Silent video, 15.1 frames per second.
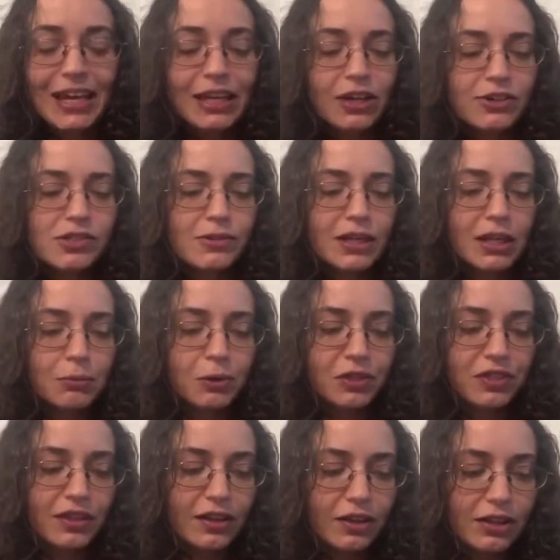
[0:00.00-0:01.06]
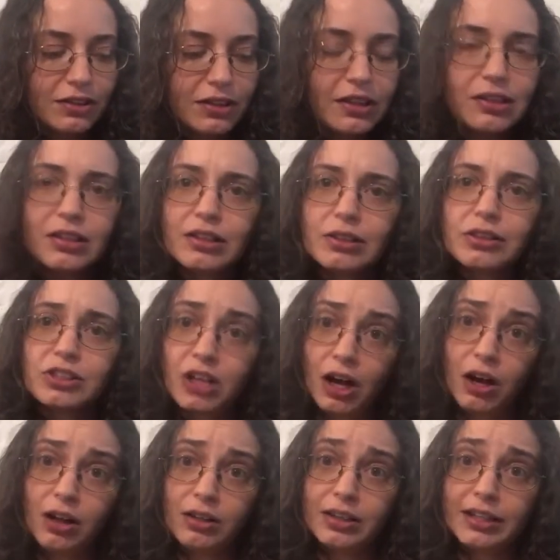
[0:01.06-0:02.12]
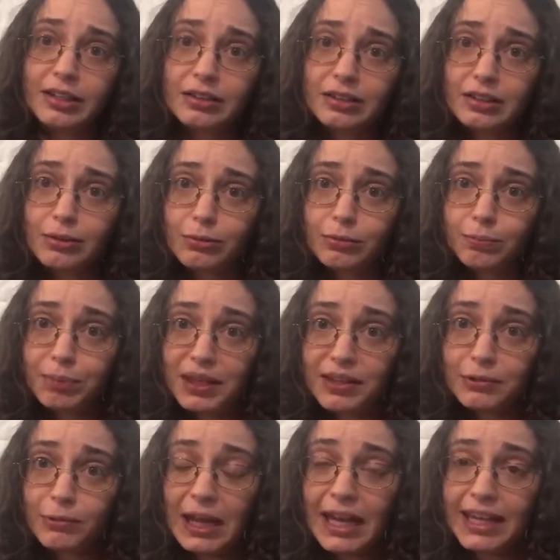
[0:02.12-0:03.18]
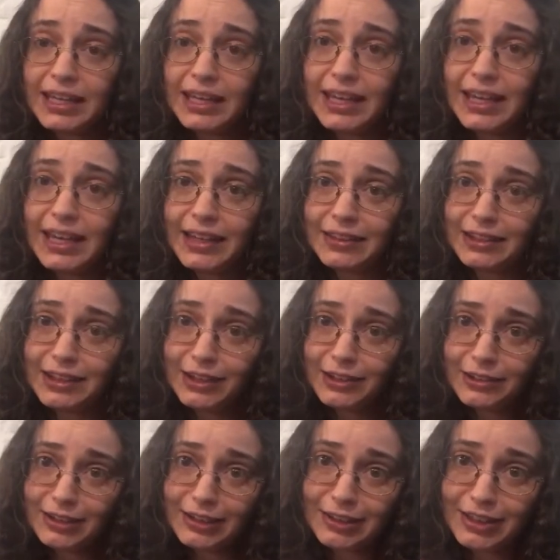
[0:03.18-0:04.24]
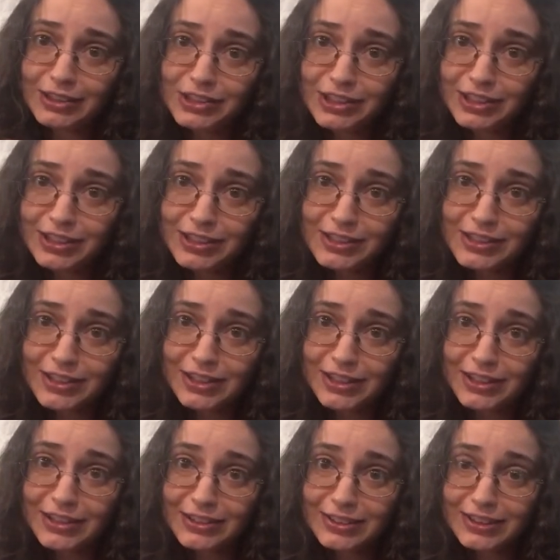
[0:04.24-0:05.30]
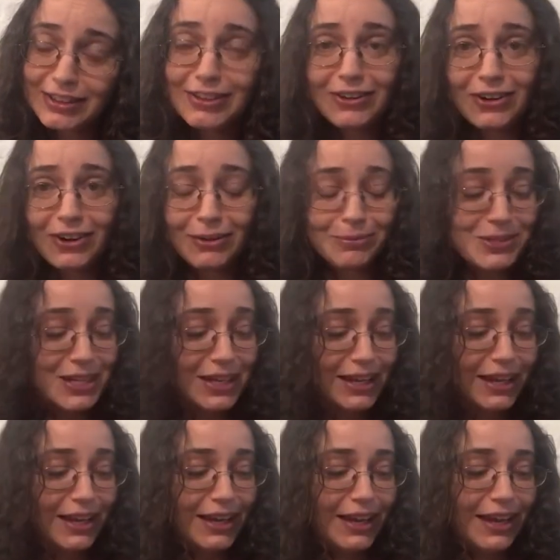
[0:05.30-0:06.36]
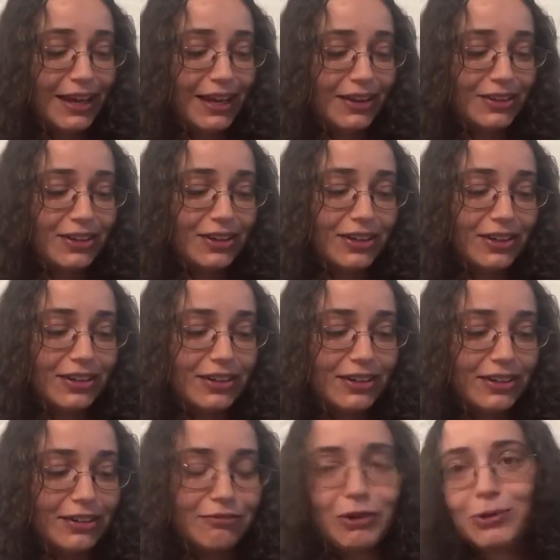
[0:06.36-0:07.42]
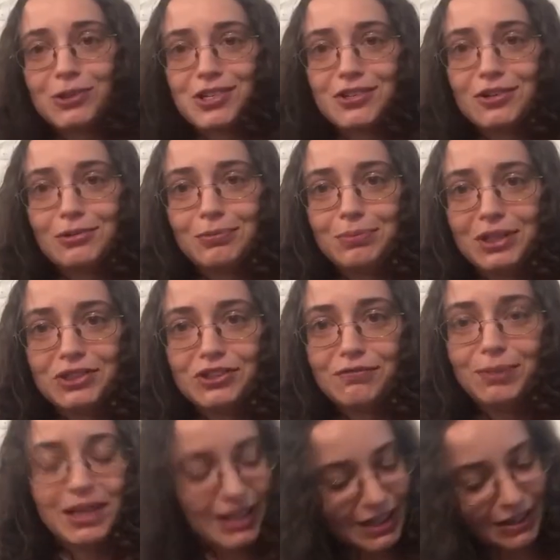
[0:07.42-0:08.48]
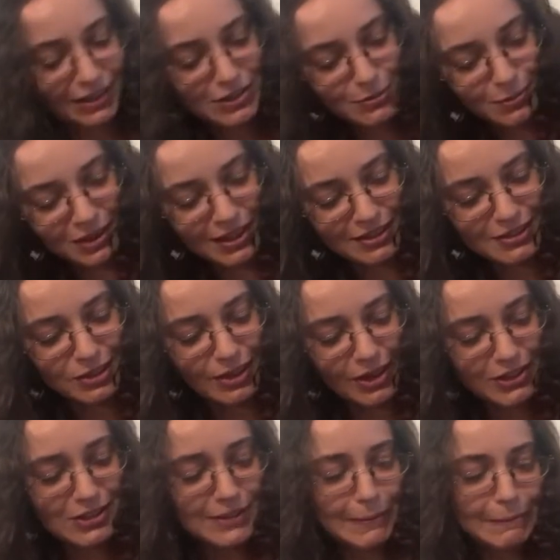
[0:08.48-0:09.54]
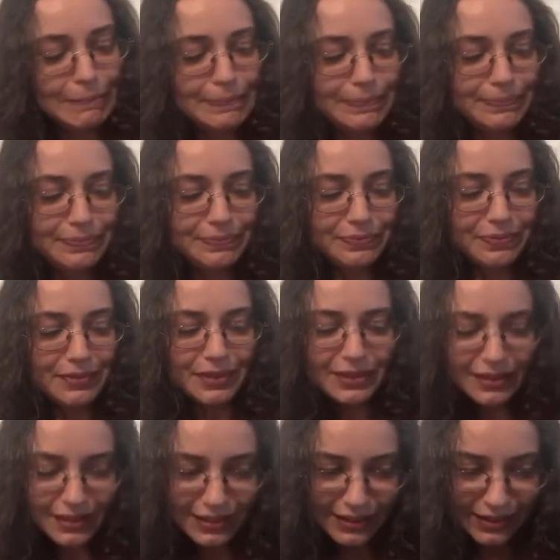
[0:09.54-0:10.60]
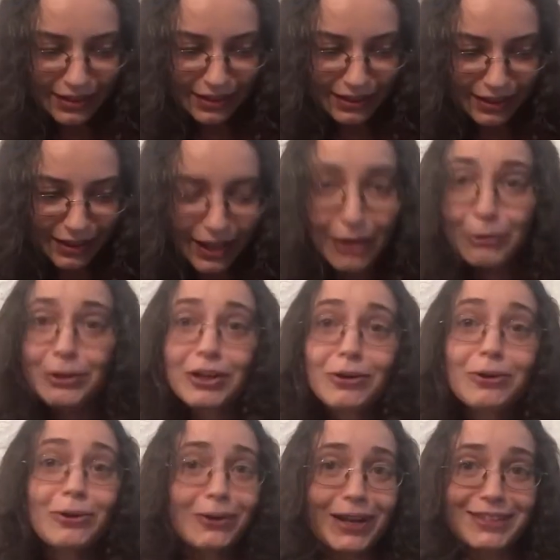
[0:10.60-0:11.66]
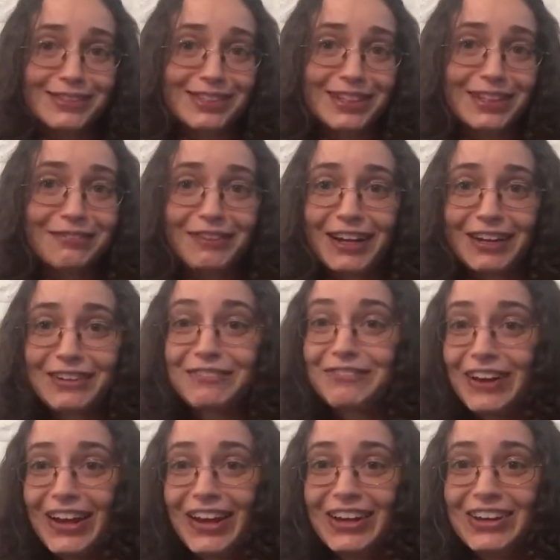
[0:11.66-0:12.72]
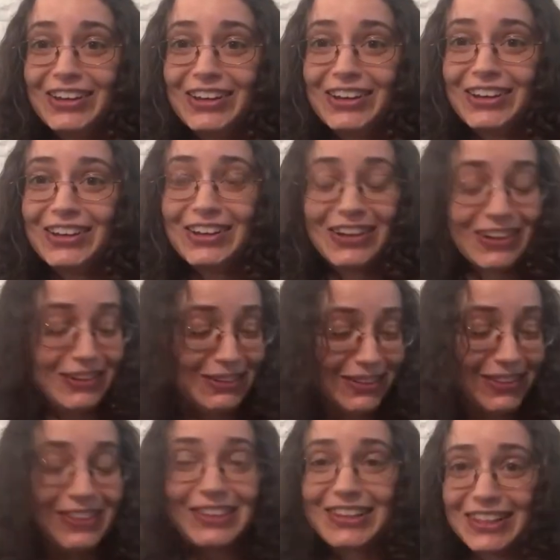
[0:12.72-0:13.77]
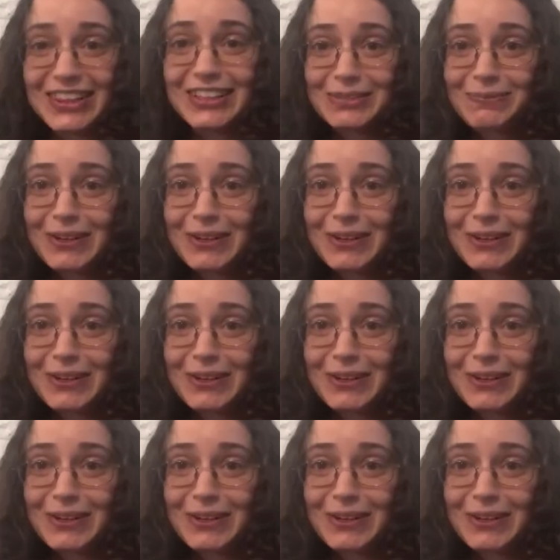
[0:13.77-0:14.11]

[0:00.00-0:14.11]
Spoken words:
He also came with a little doll, like a little pink Raggedy Ann that he could clutch in his little arms, and of course his own bunch of bananas, but that's lost. I would go crazy if I could find the Littlest